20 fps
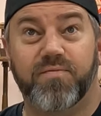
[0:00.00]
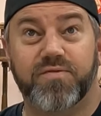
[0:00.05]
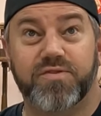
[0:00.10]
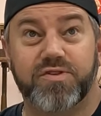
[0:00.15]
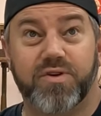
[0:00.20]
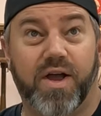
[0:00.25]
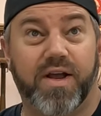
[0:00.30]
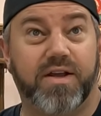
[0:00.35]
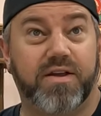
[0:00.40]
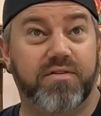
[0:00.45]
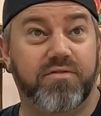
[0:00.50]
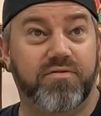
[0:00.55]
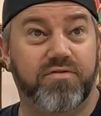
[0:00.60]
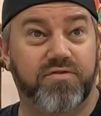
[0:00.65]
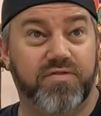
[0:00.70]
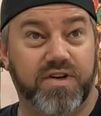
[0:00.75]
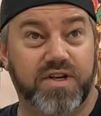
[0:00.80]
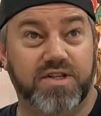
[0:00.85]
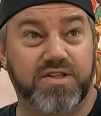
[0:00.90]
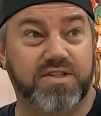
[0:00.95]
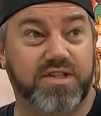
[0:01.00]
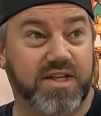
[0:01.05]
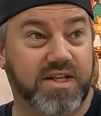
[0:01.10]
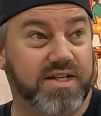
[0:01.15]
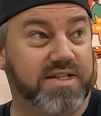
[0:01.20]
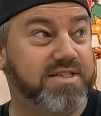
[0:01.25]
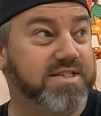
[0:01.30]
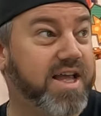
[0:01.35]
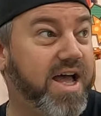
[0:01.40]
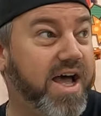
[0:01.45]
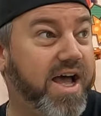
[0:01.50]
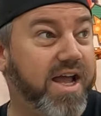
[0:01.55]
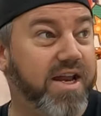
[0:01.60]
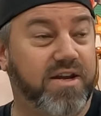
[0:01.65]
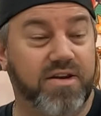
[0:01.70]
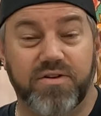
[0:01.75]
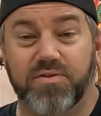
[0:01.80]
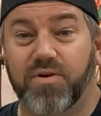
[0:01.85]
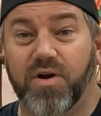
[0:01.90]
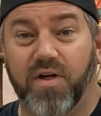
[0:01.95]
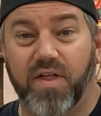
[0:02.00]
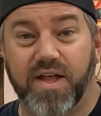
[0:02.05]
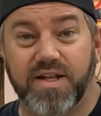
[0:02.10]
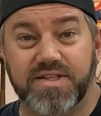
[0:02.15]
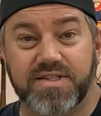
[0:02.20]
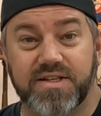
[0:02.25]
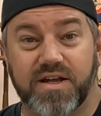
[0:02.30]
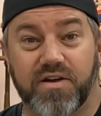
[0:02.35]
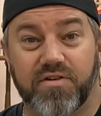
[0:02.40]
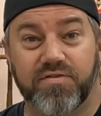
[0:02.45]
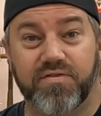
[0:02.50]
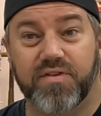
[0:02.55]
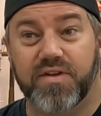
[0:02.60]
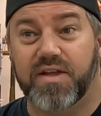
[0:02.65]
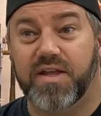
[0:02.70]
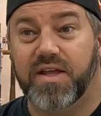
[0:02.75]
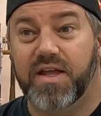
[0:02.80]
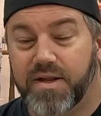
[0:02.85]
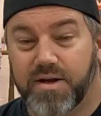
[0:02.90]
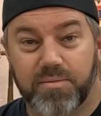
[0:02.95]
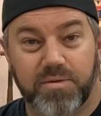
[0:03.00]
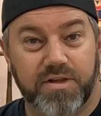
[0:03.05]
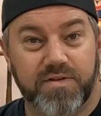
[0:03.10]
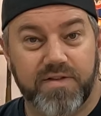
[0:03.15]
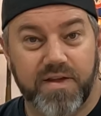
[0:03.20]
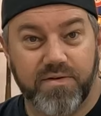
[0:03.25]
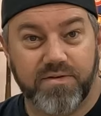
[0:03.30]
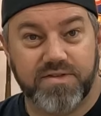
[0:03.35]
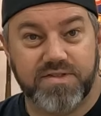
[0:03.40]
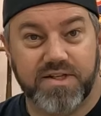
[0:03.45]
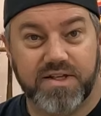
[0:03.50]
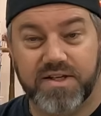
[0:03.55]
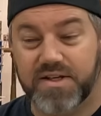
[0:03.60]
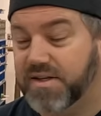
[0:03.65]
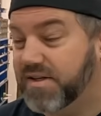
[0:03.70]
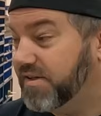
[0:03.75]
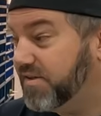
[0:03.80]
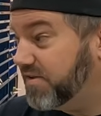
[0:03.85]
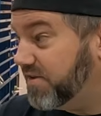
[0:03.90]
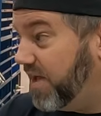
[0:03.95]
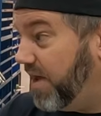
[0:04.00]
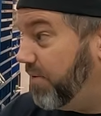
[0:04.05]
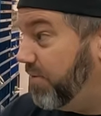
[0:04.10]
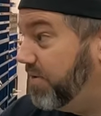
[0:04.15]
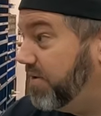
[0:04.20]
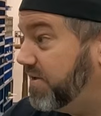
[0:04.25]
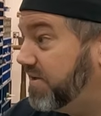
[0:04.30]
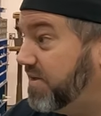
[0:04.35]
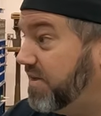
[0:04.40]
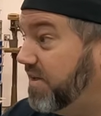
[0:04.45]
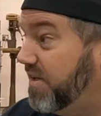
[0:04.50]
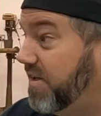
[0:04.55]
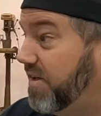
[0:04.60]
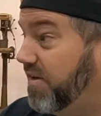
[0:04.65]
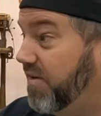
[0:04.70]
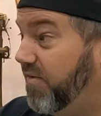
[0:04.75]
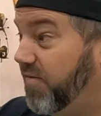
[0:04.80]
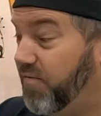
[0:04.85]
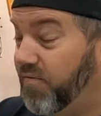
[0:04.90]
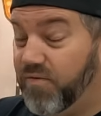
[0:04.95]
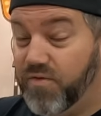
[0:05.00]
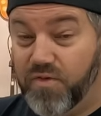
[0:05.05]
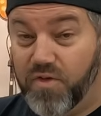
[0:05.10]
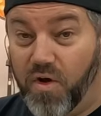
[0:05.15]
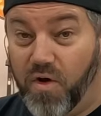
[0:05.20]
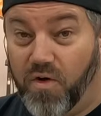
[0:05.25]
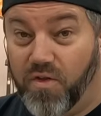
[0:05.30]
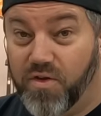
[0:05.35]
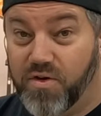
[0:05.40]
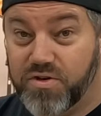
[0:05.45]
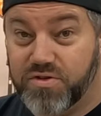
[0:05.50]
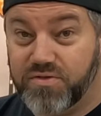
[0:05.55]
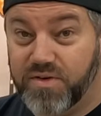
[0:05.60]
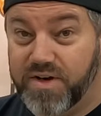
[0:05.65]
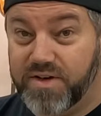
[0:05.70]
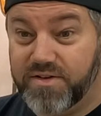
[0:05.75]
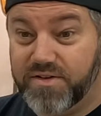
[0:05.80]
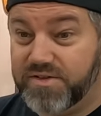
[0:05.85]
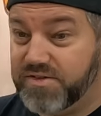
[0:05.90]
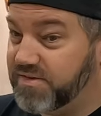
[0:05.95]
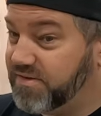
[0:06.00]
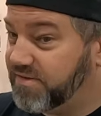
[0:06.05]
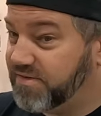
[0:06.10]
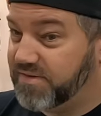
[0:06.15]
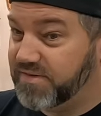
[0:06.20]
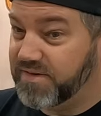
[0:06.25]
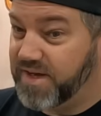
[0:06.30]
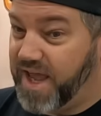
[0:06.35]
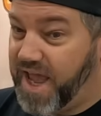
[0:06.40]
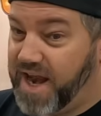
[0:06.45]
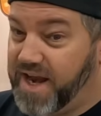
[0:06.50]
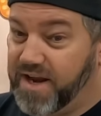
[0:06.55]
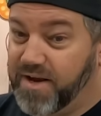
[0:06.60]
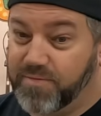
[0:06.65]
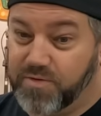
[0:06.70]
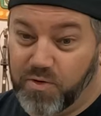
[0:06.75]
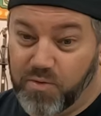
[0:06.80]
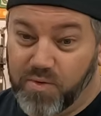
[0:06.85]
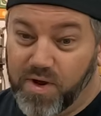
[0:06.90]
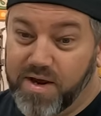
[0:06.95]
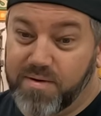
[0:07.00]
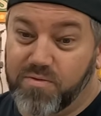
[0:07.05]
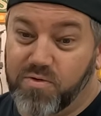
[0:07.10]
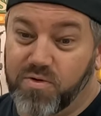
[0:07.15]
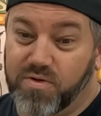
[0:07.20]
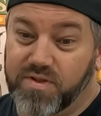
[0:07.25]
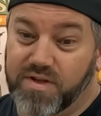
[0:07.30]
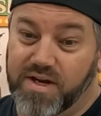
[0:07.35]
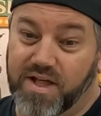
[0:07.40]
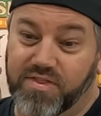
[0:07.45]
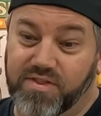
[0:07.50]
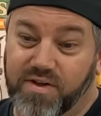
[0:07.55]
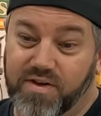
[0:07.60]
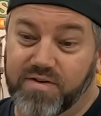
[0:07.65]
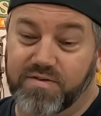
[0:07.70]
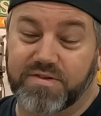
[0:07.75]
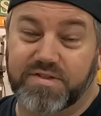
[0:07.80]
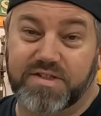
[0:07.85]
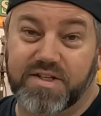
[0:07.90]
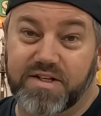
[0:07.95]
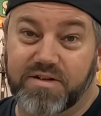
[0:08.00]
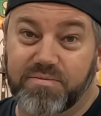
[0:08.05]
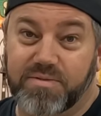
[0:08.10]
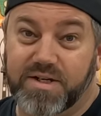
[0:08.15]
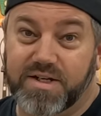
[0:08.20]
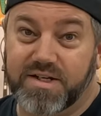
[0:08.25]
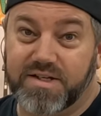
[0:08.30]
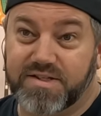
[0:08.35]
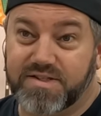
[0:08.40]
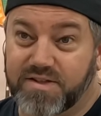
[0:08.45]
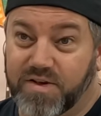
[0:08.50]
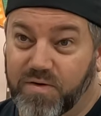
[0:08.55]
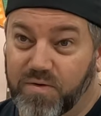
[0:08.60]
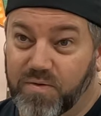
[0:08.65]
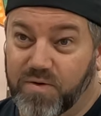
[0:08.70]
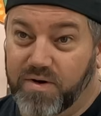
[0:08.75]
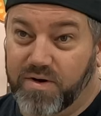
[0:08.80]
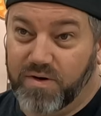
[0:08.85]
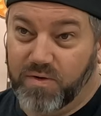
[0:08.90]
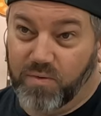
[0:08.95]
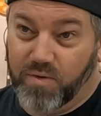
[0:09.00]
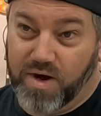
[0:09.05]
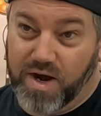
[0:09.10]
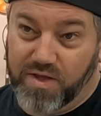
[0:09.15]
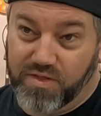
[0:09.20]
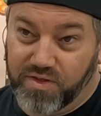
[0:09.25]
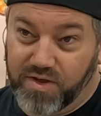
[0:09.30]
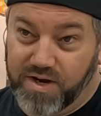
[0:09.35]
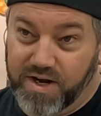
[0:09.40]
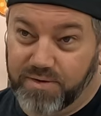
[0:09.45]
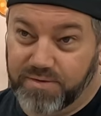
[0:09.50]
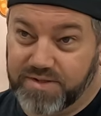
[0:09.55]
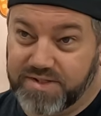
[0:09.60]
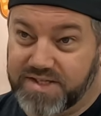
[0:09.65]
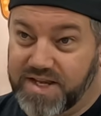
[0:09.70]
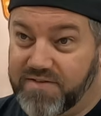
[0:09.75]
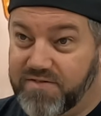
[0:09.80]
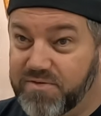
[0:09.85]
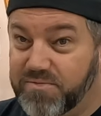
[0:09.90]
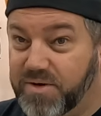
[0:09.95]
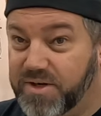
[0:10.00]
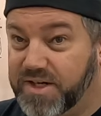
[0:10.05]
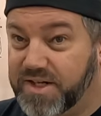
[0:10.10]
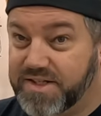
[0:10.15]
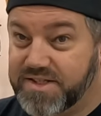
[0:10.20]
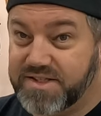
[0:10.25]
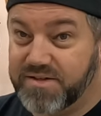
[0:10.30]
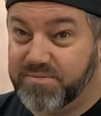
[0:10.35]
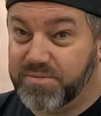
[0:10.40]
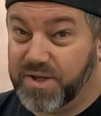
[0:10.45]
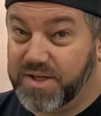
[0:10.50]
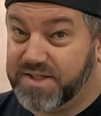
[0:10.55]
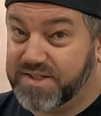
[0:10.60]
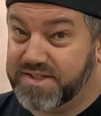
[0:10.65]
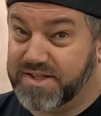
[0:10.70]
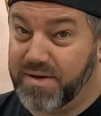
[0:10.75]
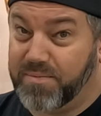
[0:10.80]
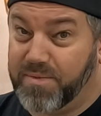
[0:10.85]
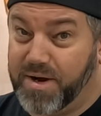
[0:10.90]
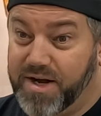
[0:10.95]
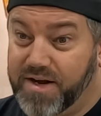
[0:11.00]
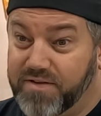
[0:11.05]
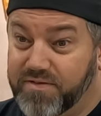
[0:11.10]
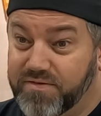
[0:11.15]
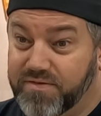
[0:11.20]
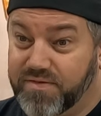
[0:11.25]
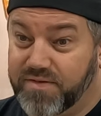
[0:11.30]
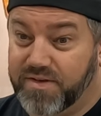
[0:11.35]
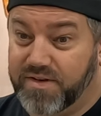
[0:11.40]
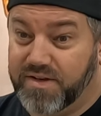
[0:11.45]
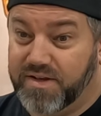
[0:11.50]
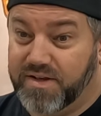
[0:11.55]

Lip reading: so I could finish the inside and do all that stuff, and then I believe that was it. So that was all those rentals added up to way more than I thought it was going to be. So where I thought I was saving money in some places, I might have